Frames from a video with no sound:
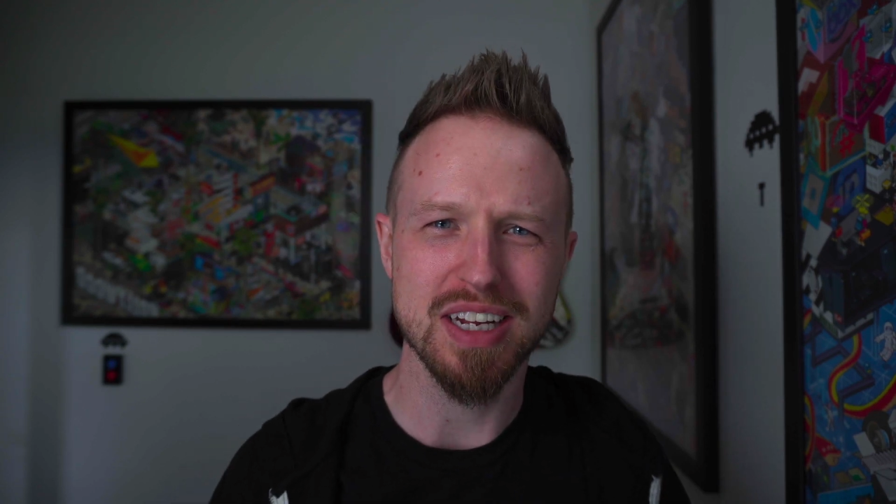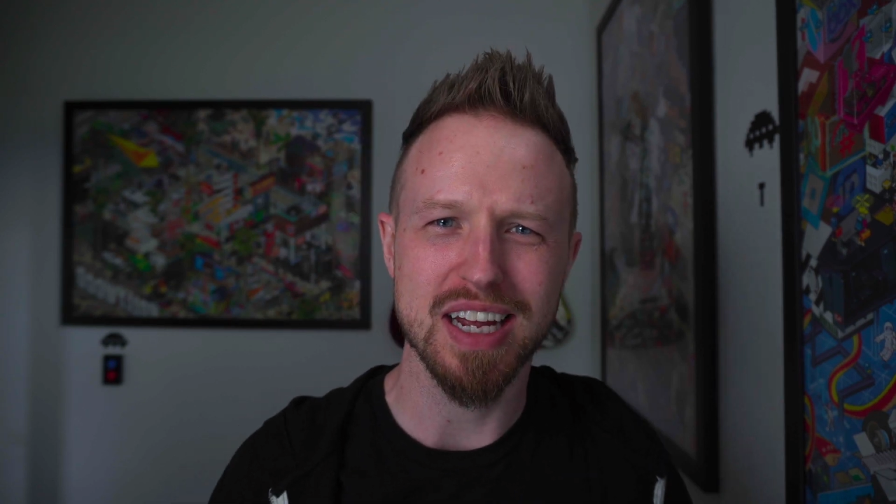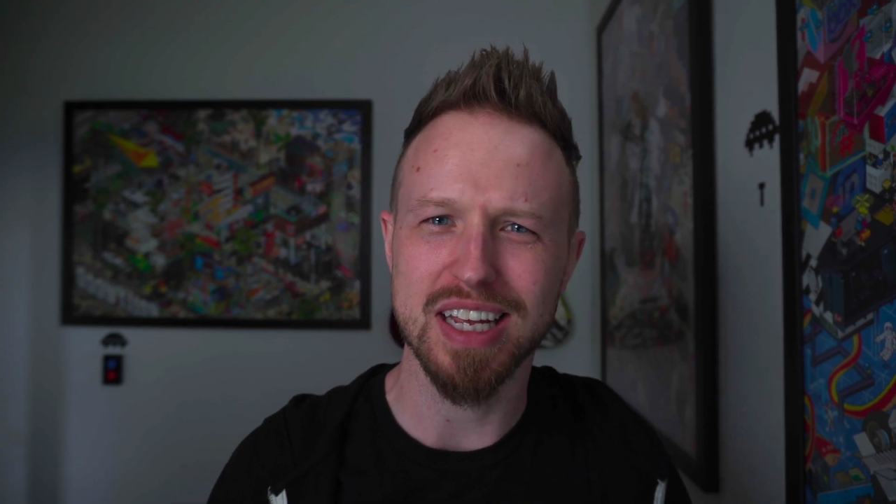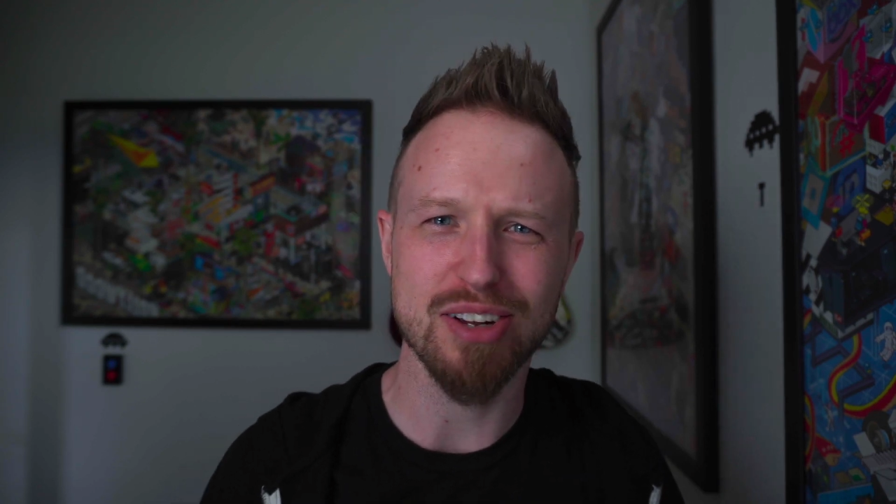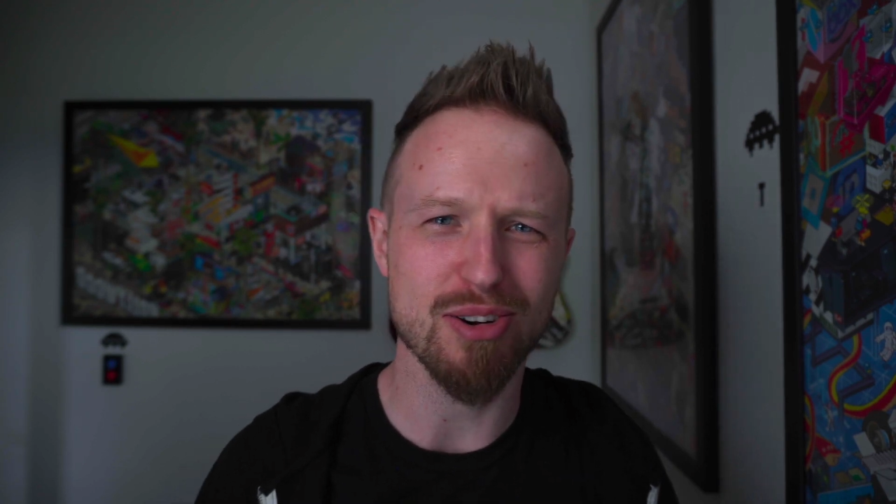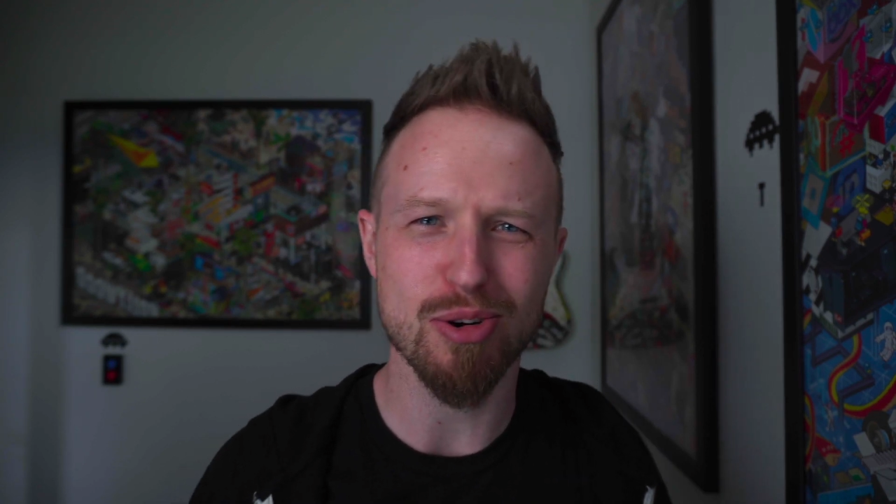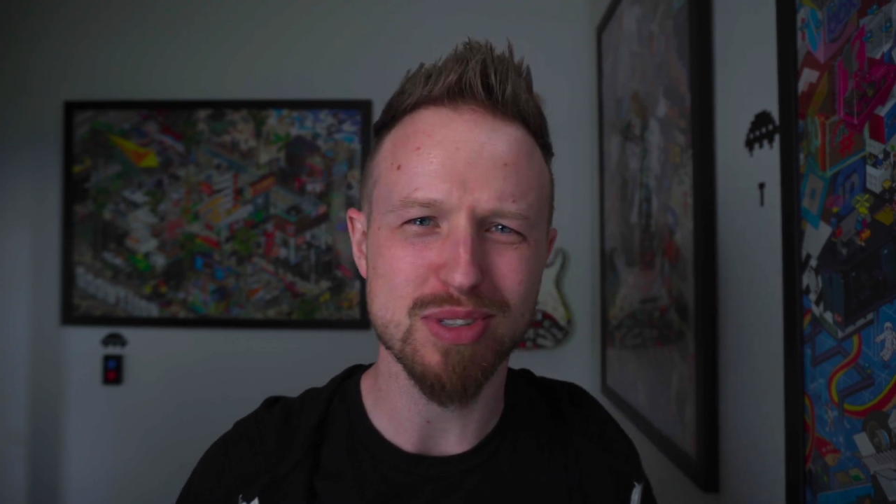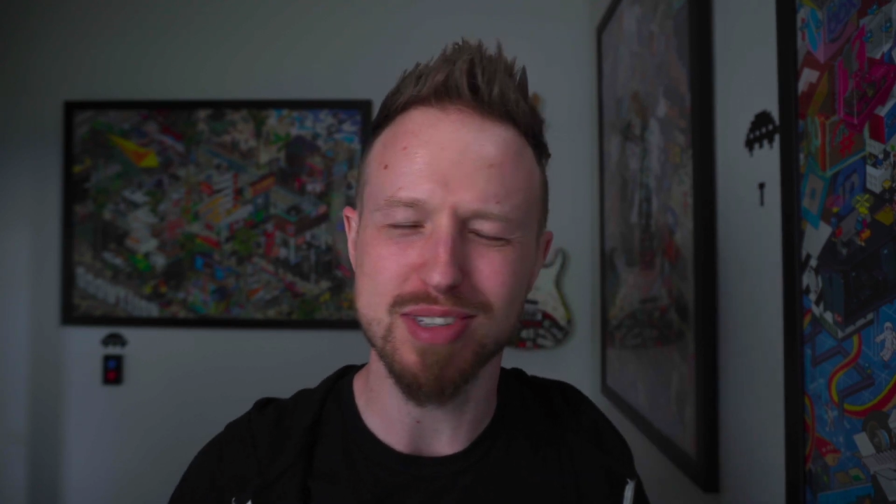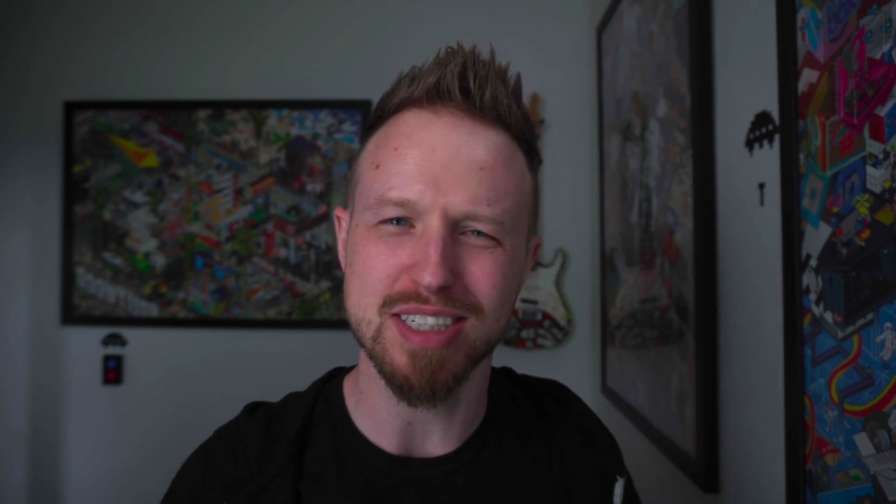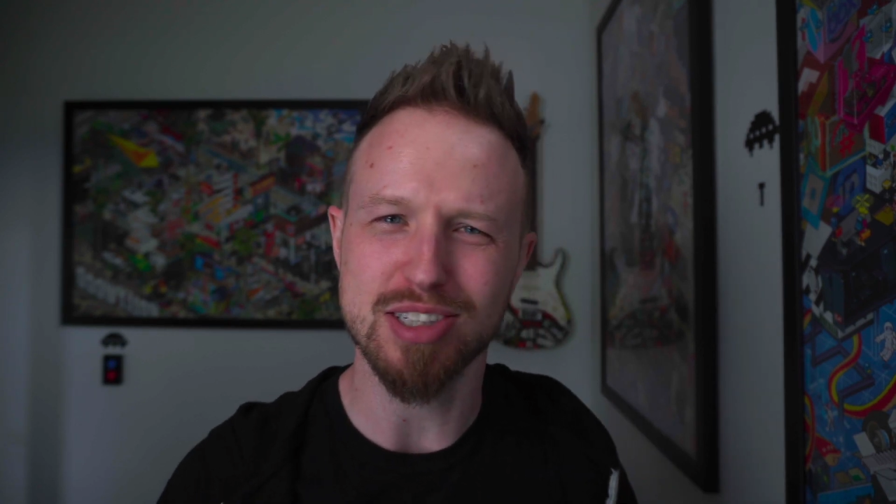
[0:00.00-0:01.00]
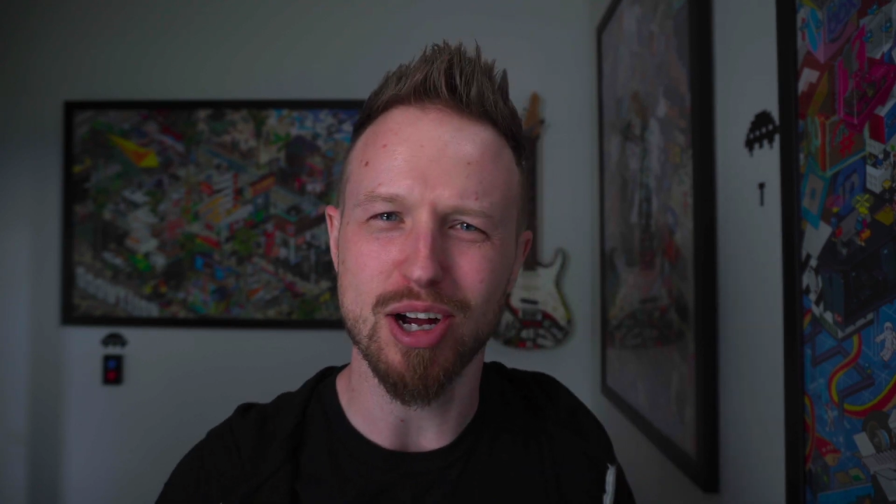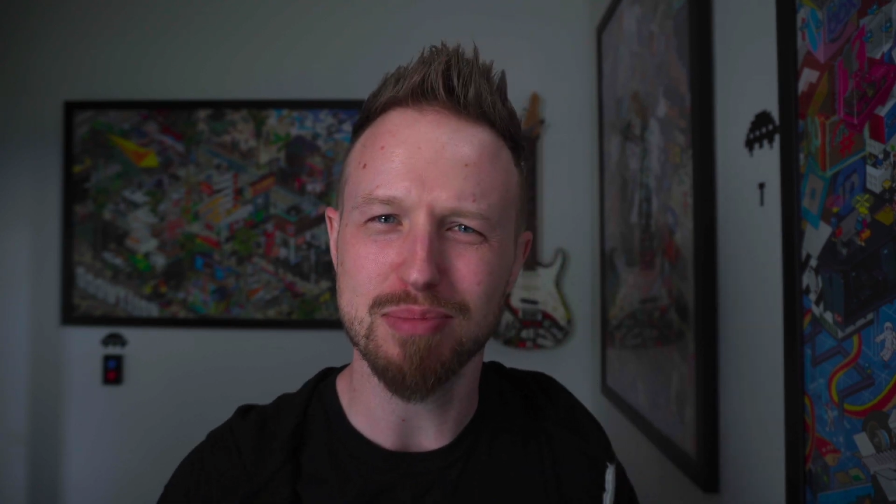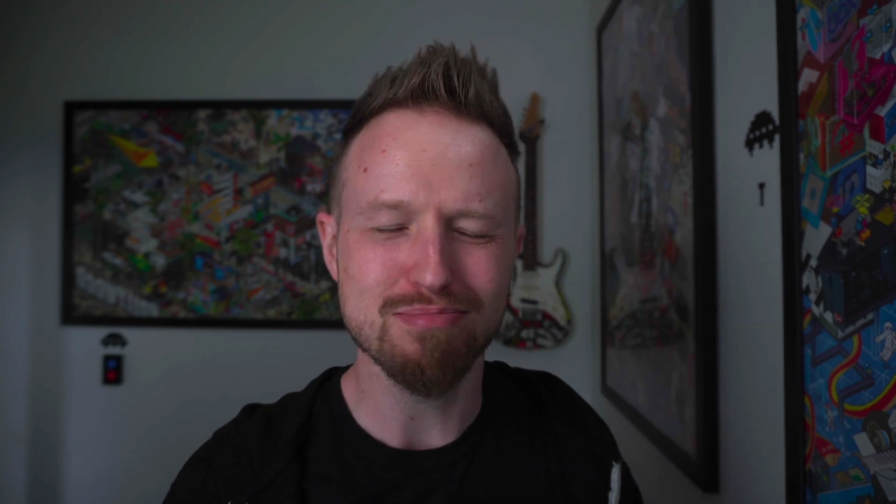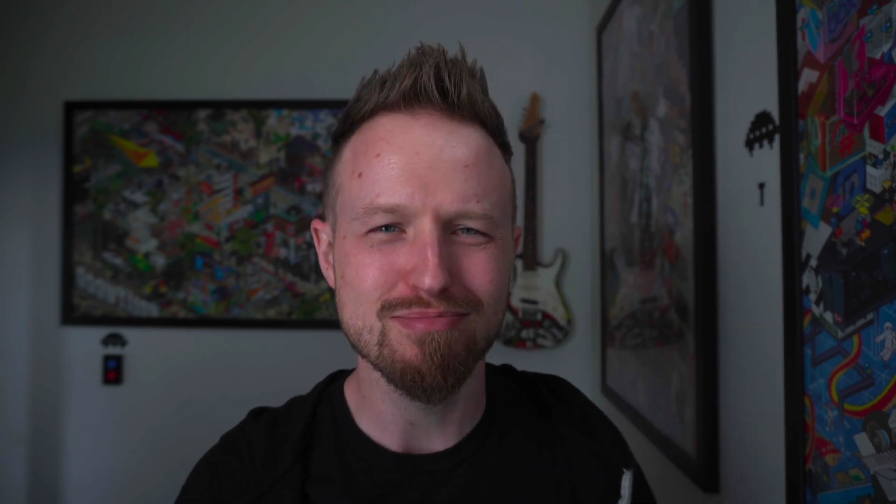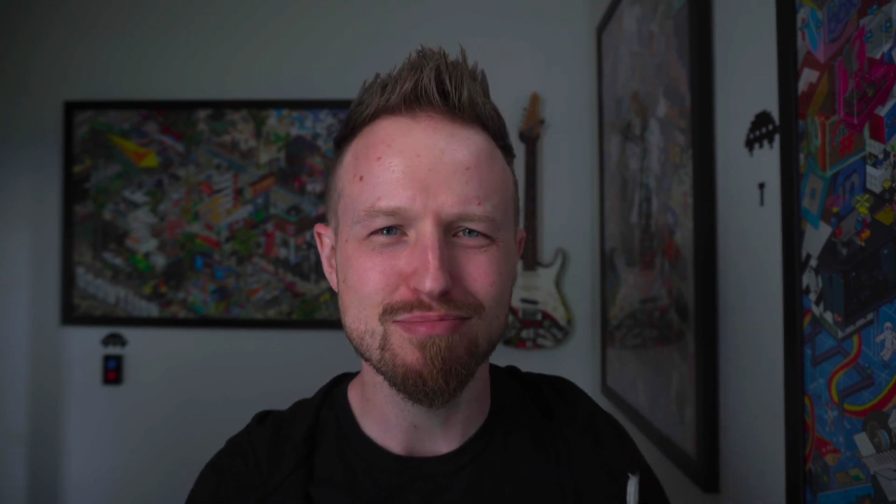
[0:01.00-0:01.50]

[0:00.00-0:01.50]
and they're always like, DOM?